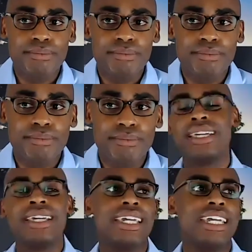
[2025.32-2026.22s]
lots of
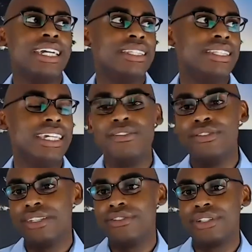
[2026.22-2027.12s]
other things you can't
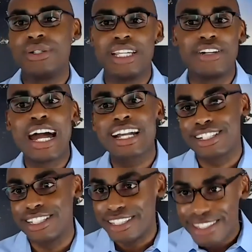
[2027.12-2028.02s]
learn from that. If you're
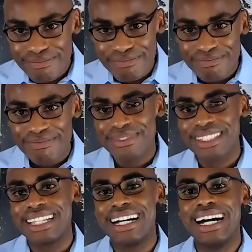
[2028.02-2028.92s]
interested
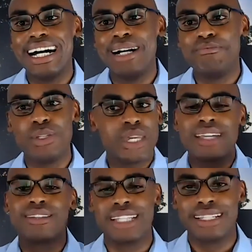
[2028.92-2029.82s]
in vivo
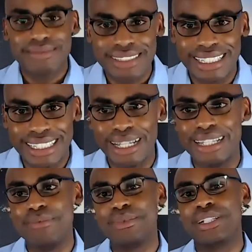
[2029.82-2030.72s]
interactions,
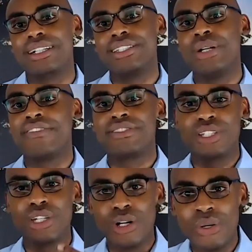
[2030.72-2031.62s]

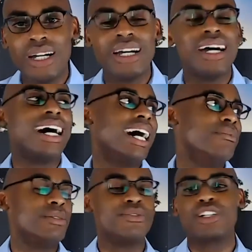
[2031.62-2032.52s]
you can't learn that
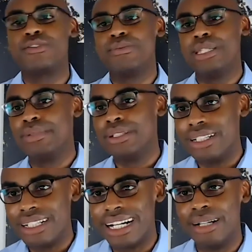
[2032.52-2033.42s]
in MTurk. You have
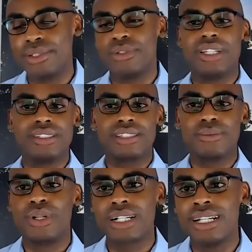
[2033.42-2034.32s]
to go and
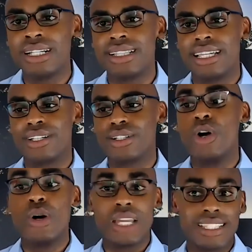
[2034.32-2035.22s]
observe people.
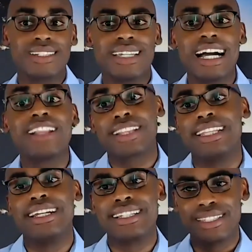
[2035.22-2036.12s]
So we've done some work
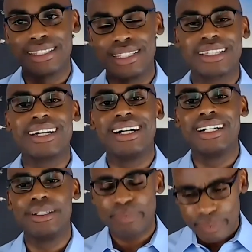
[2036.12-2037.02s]
like going into
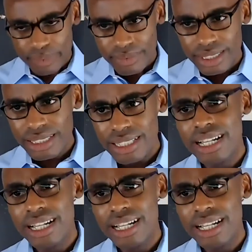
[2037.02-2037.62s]
health clinics